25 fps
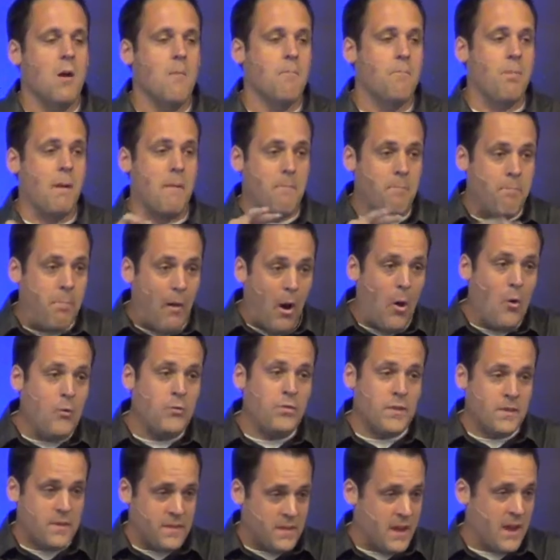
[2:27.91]
But
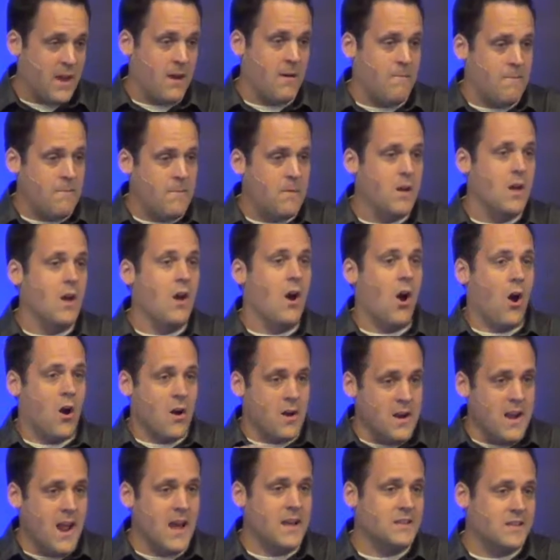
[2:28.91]
both of them
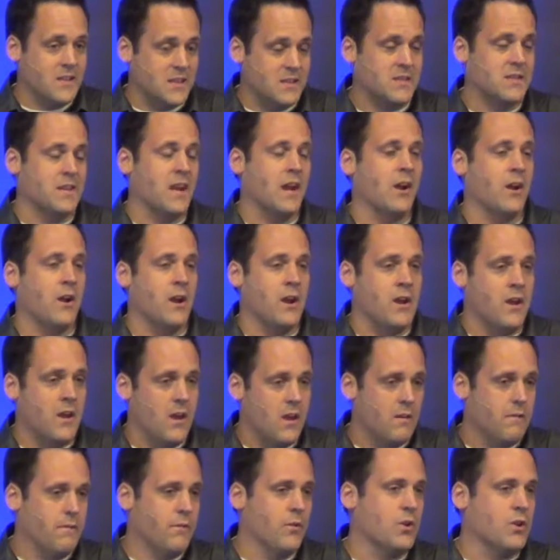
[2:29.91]
are necessary
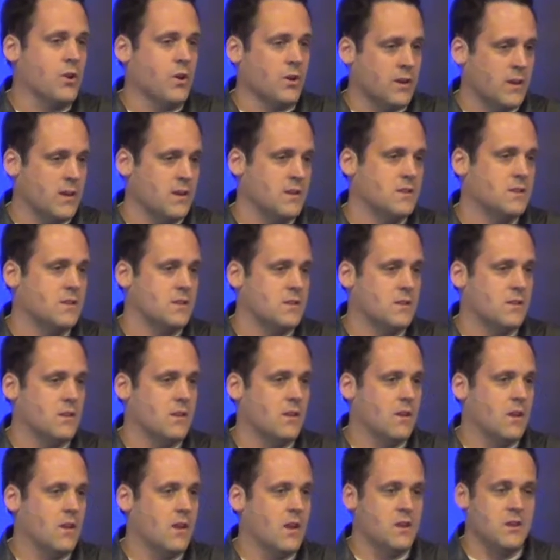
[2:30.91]
for cookies.
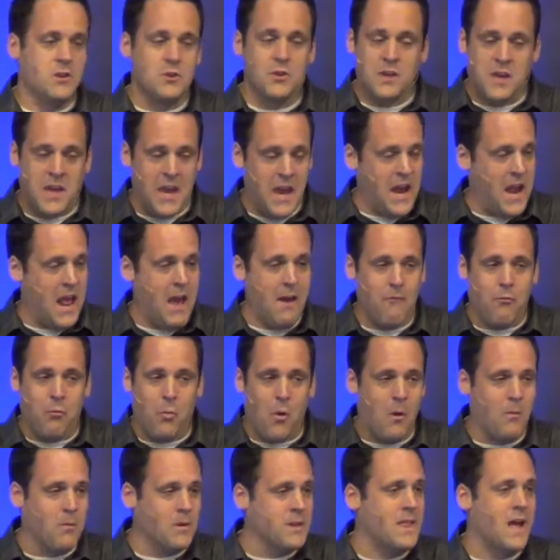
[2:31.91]
You can't have
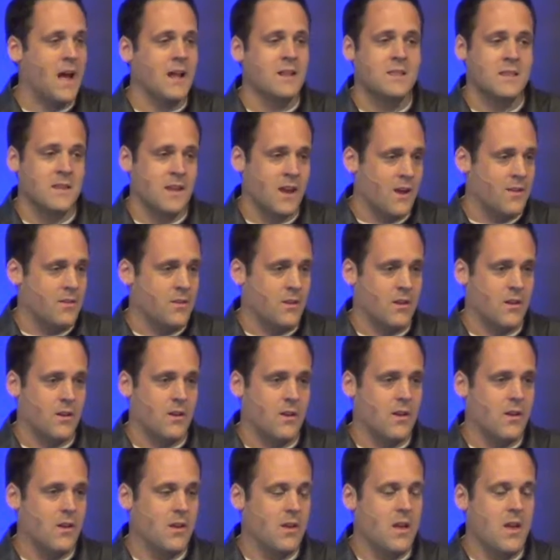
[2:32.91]
one without the other.
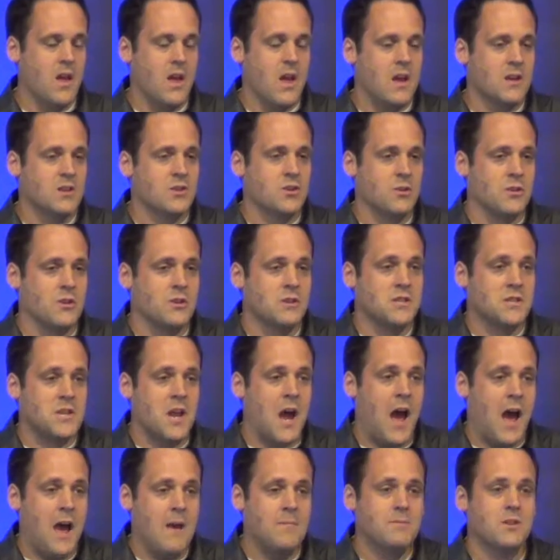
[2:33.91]
So there's
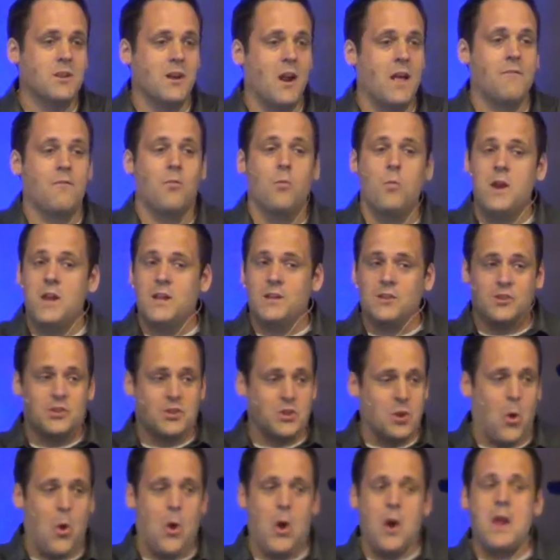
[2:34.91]
times in life when we
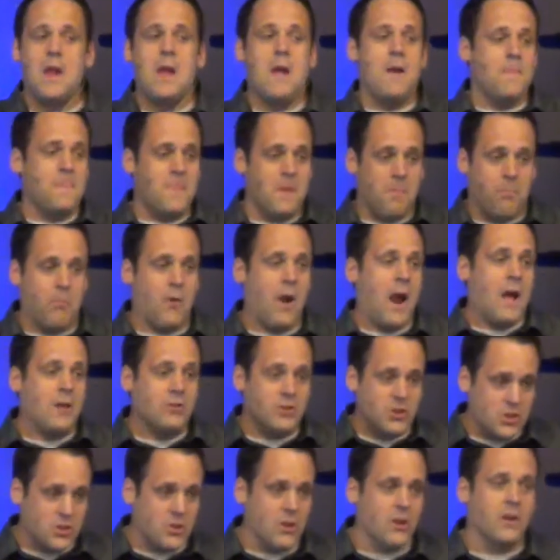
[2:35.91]
enjoy the brown
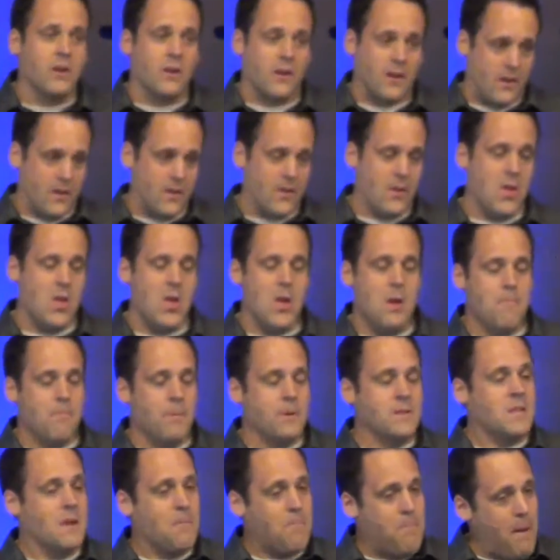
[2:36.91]
sugar,
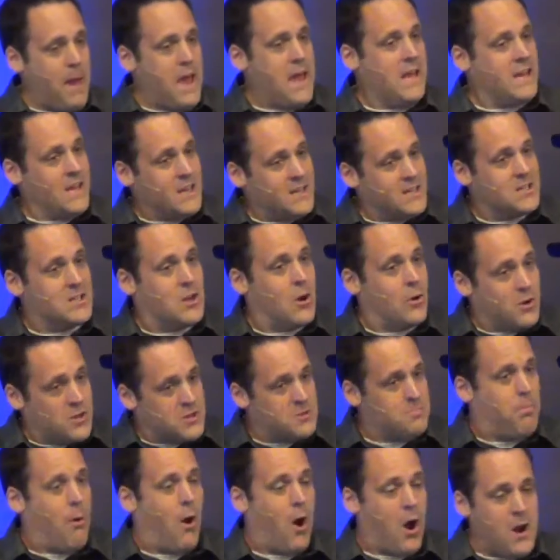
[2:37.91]
but the baking soda
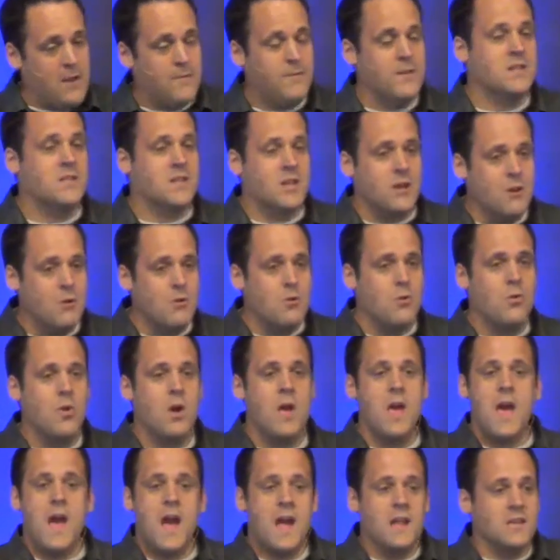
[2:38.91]
is part of it too,
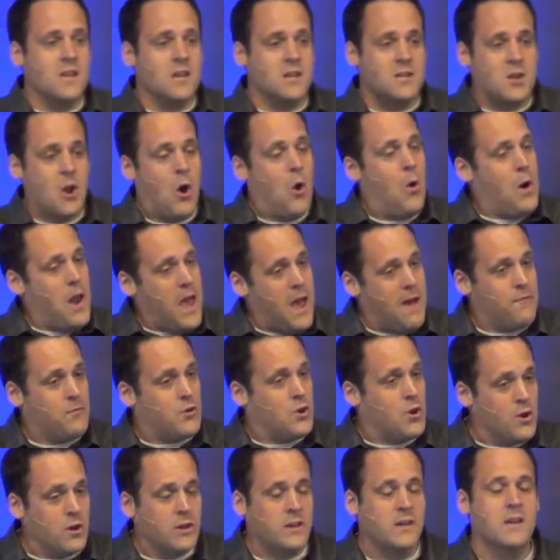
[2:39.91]
and you don't have
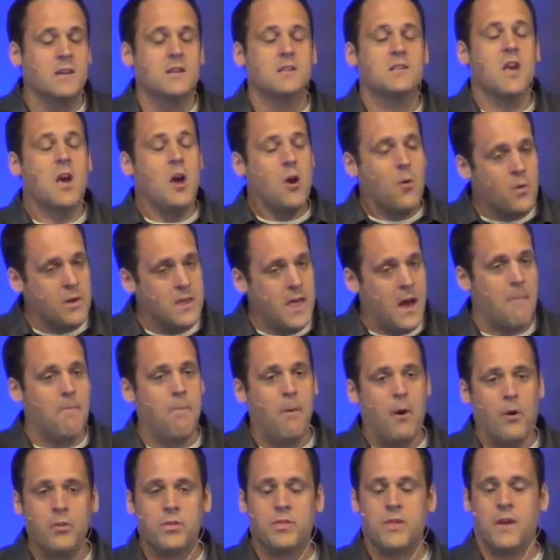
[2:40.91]
cookies without
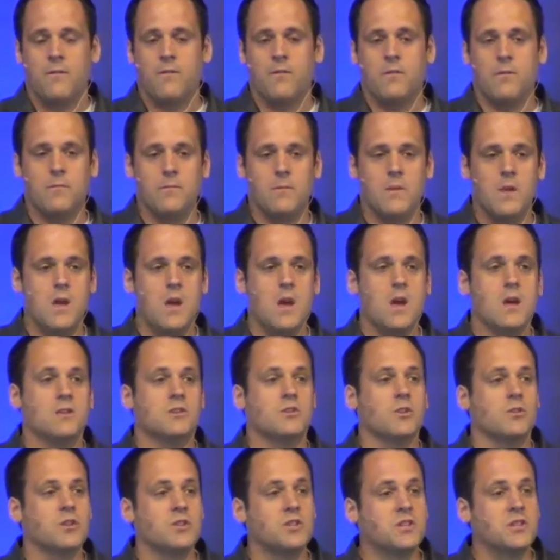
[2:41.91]
both of them.
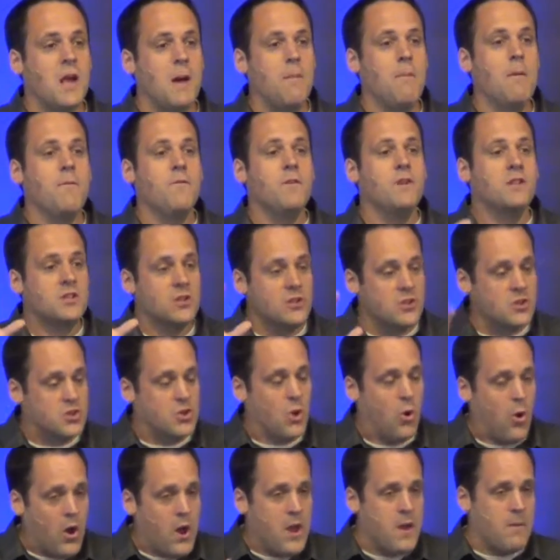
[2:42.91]
So some of it's
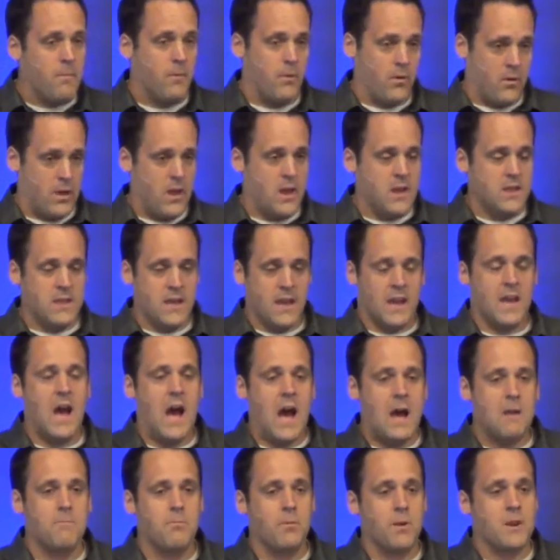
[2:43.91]
enjoyable that
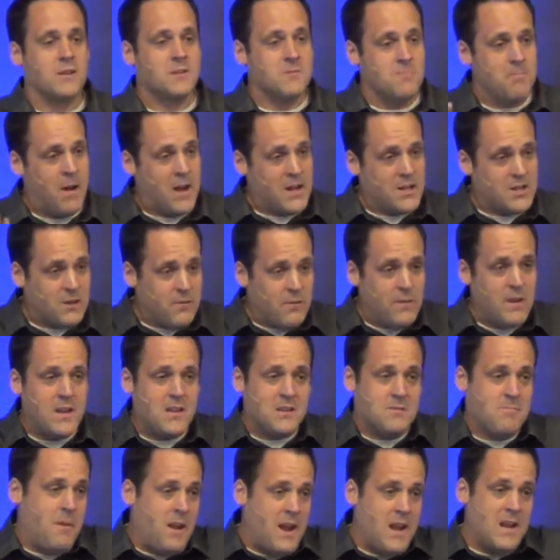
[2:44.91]
God brings. Much of it
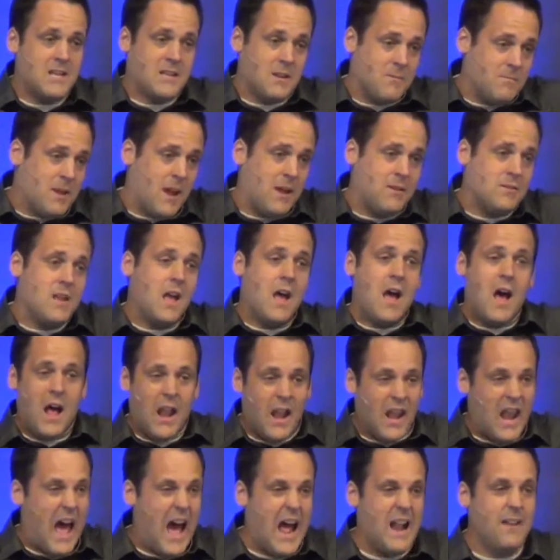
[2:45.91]
is. Sometimes a
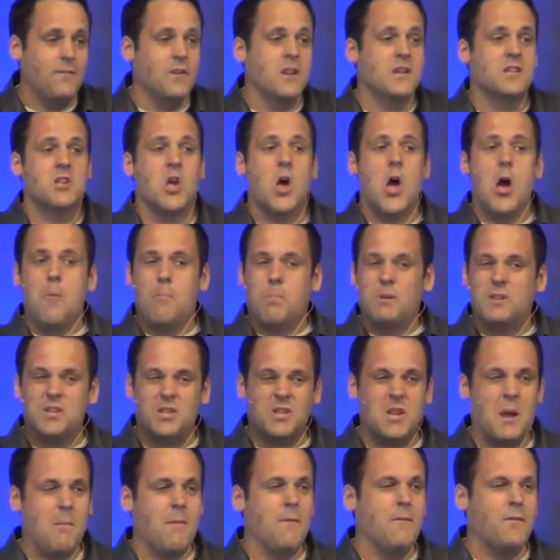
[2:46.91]
lot of it is, but
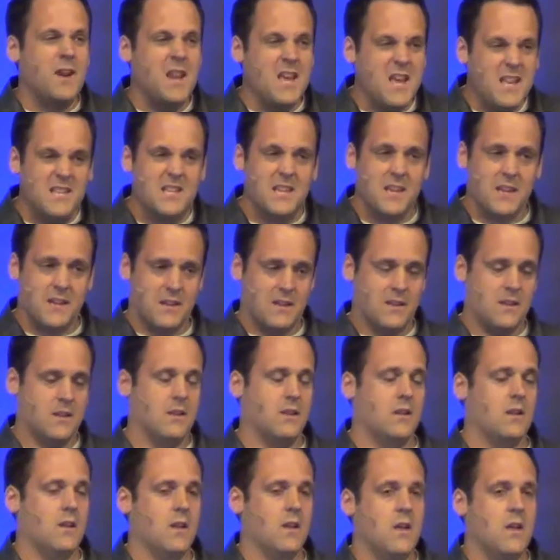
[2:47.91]
some of it isn't.
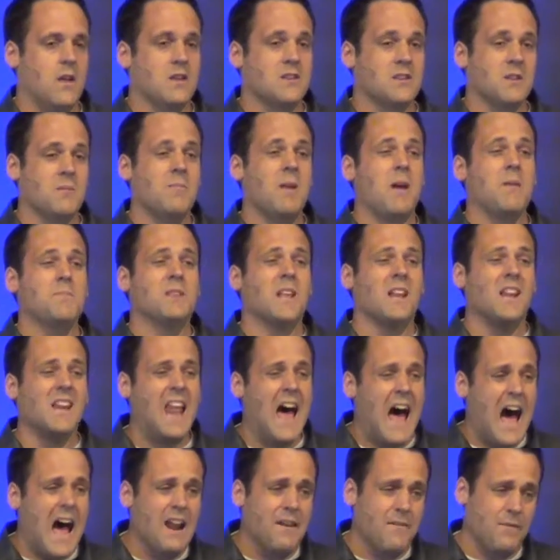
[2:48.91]
Sometimes a
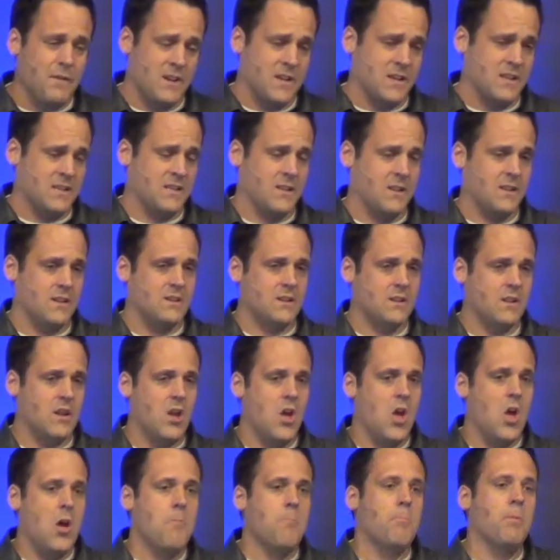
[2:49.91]
lot of it isn't.
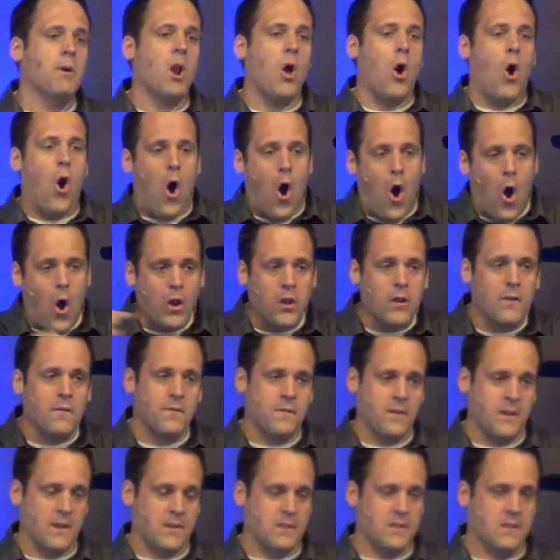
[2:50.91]
But all
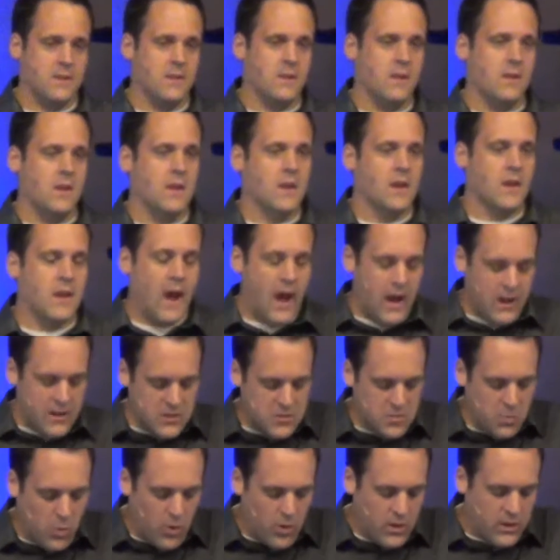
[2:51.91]
of it, God
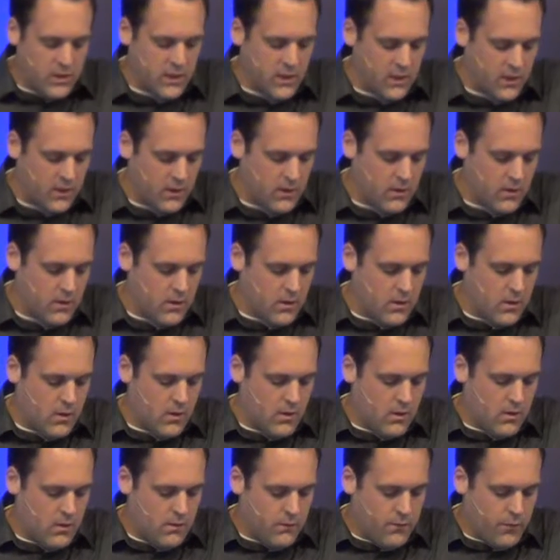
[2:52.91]
is working
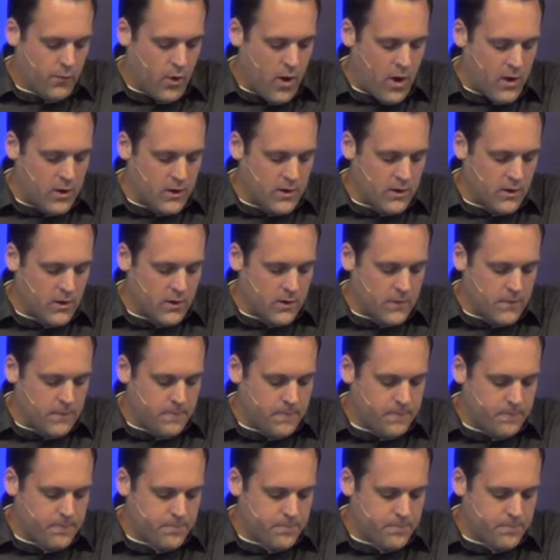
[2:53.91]
for our good.